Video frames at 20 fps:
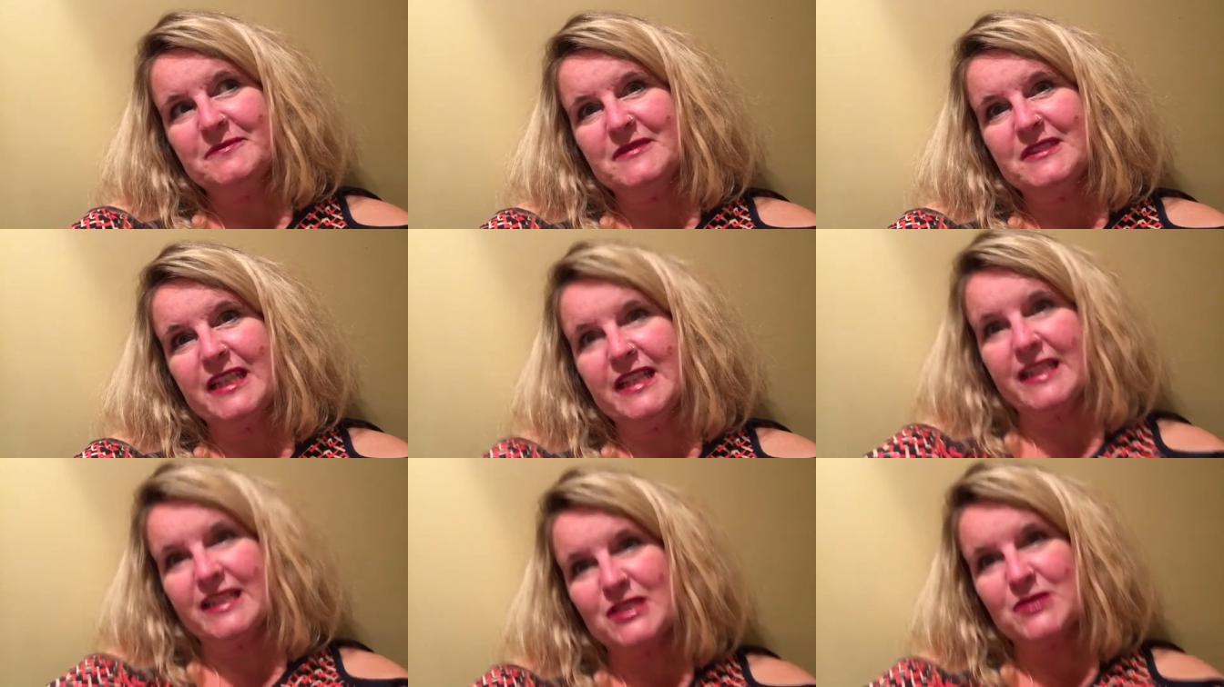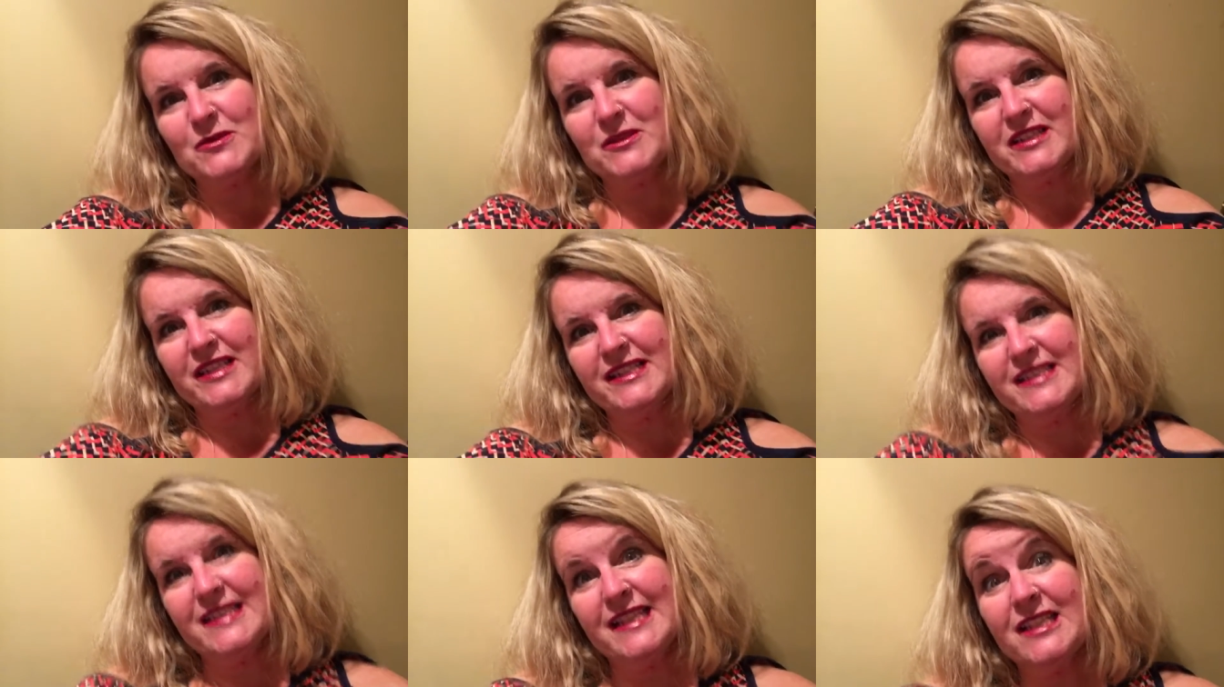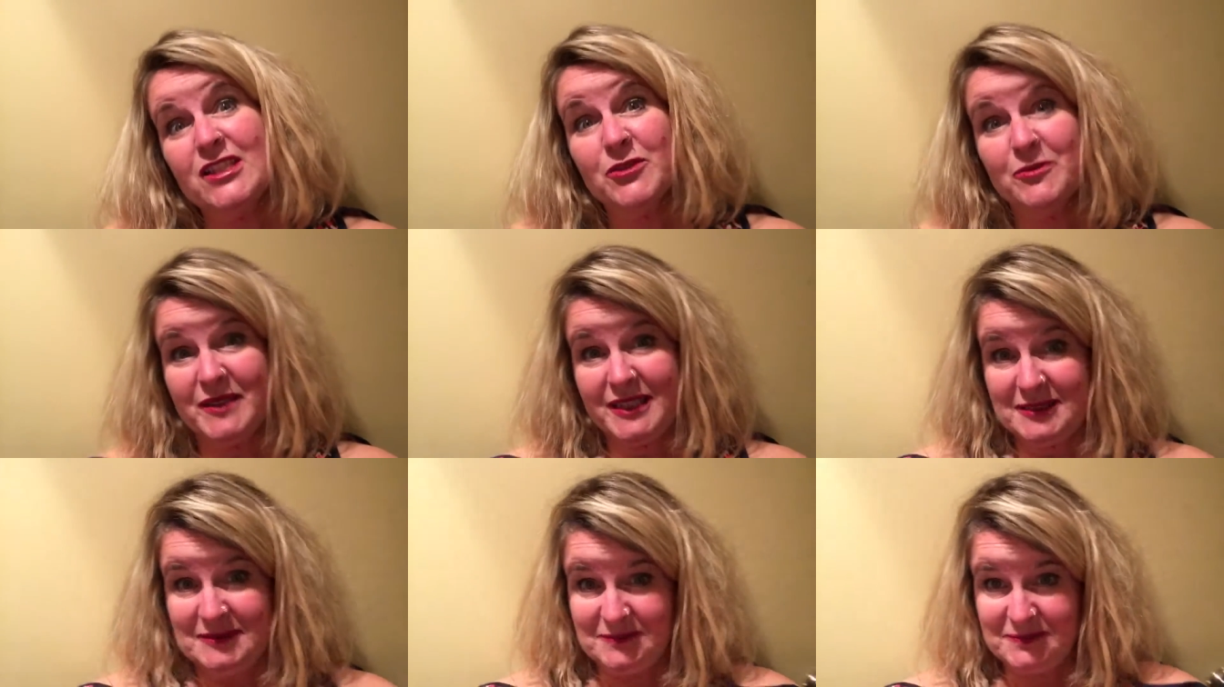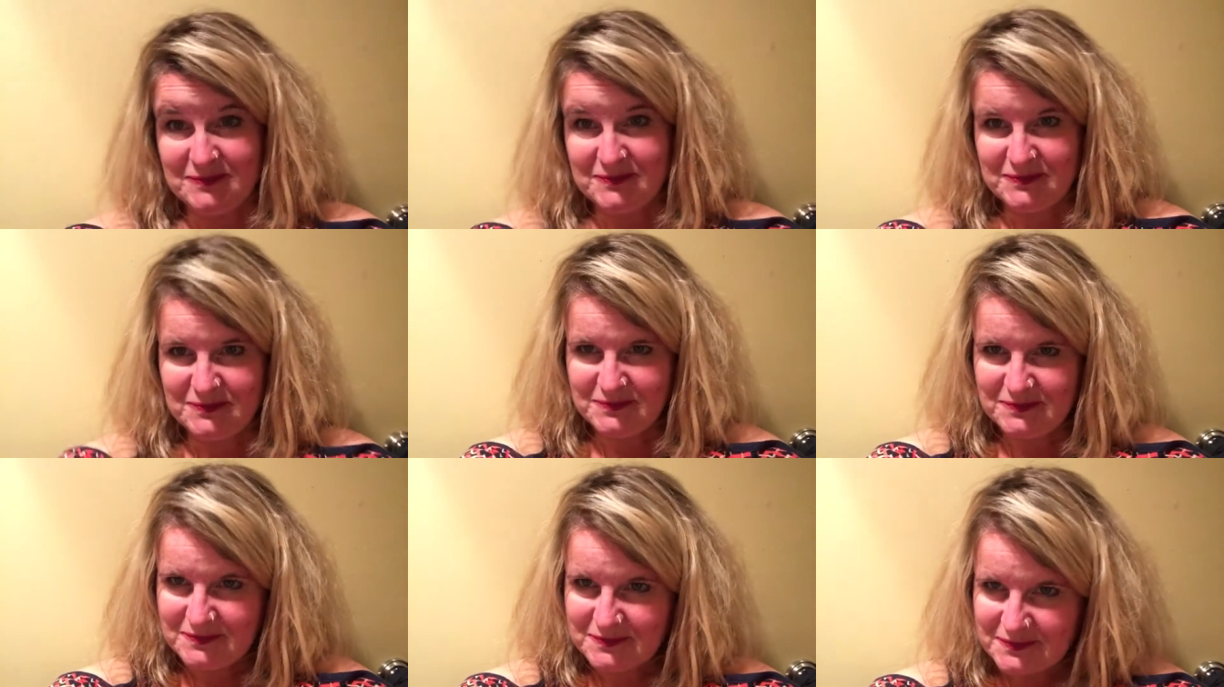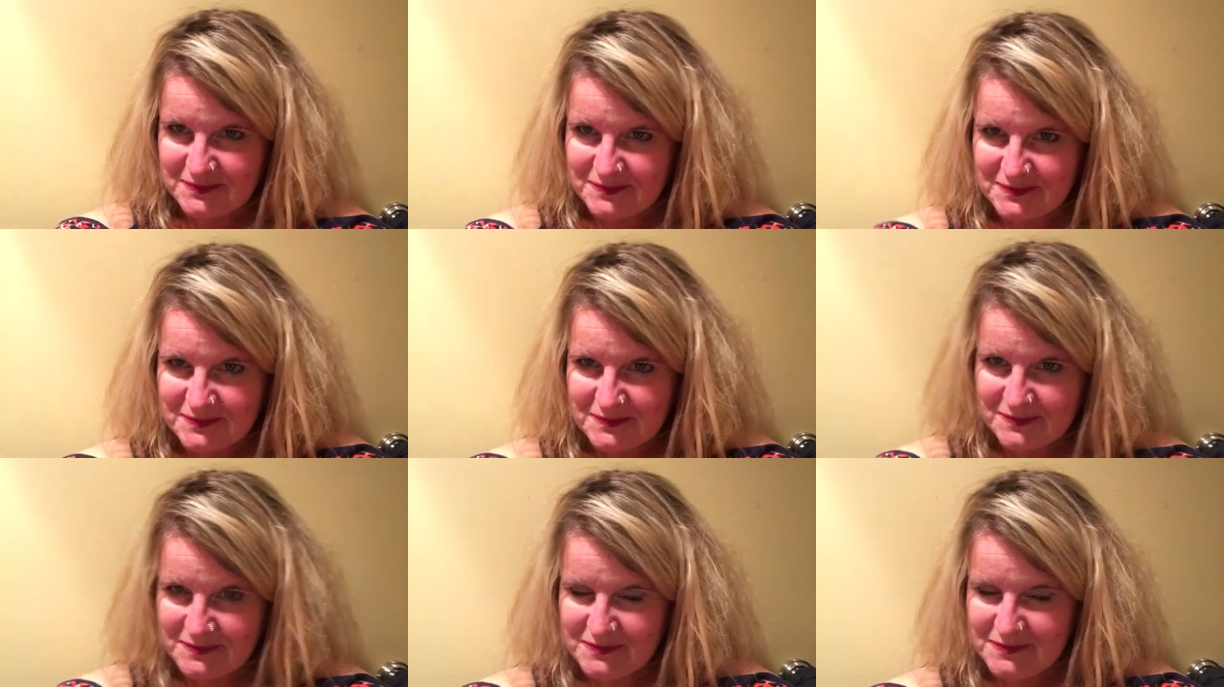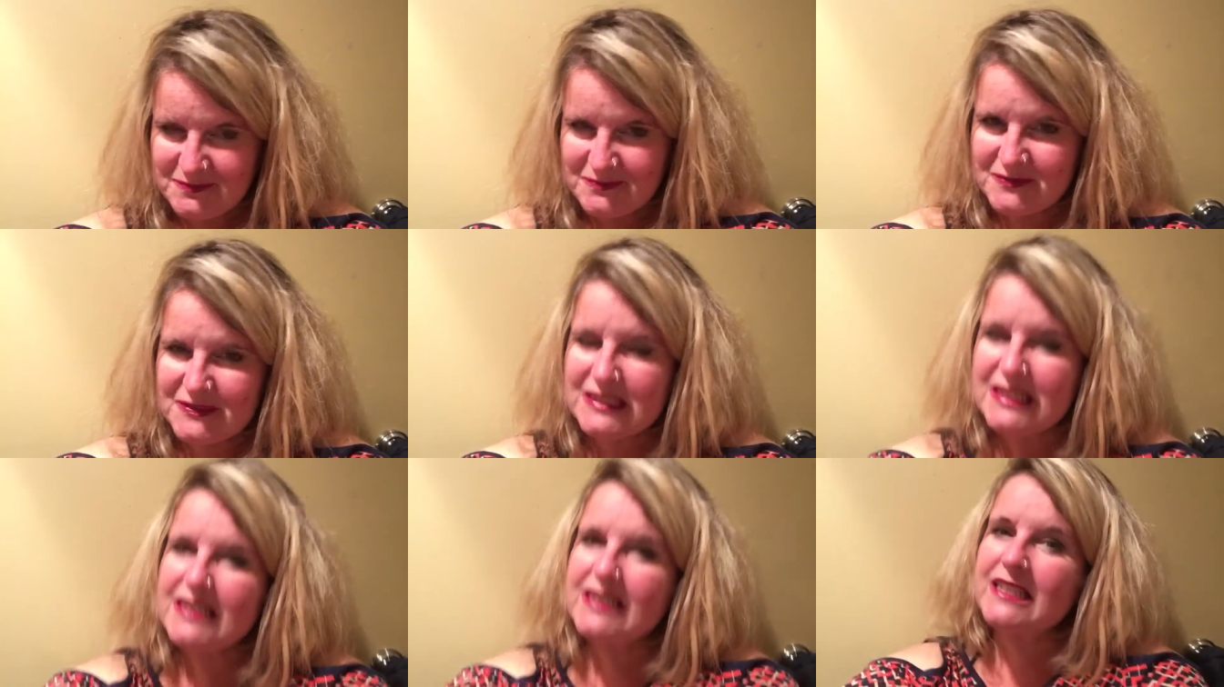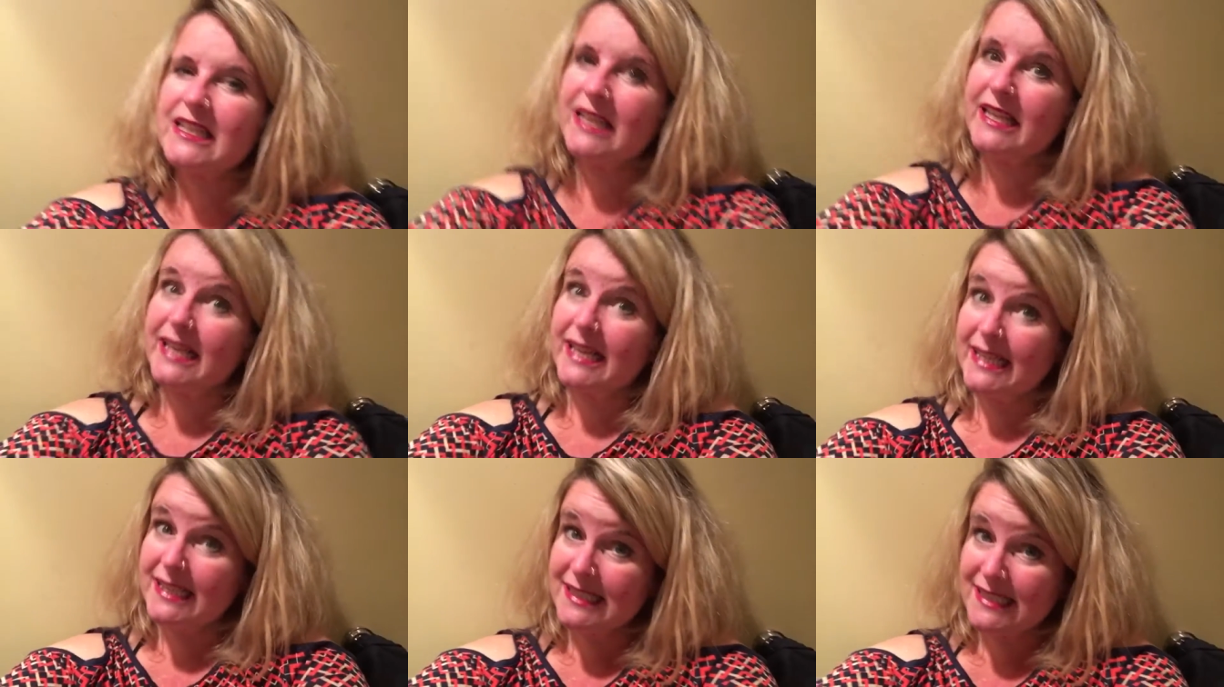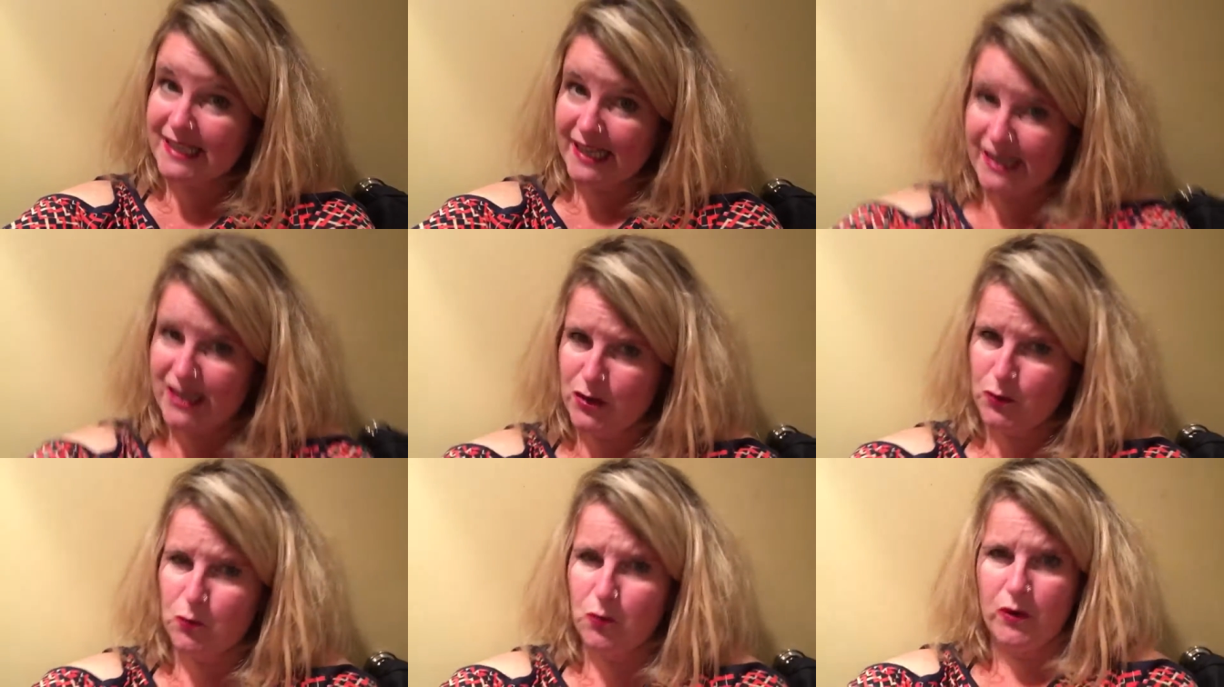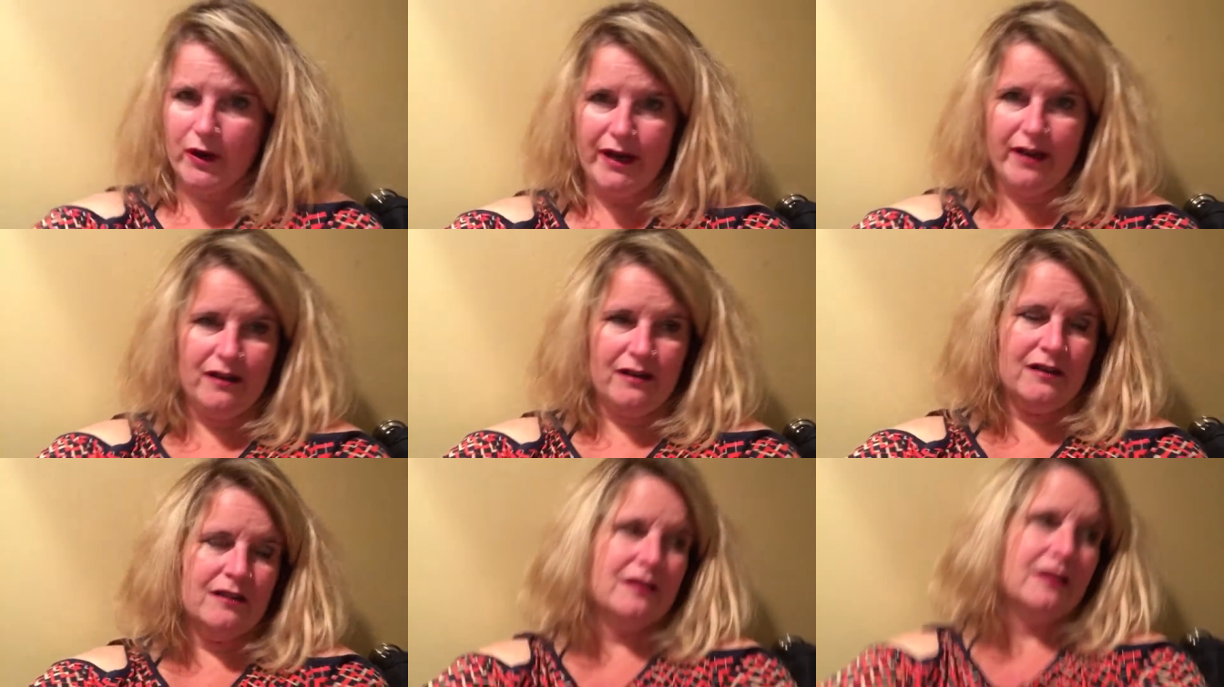and guess what they said to me? They said, well,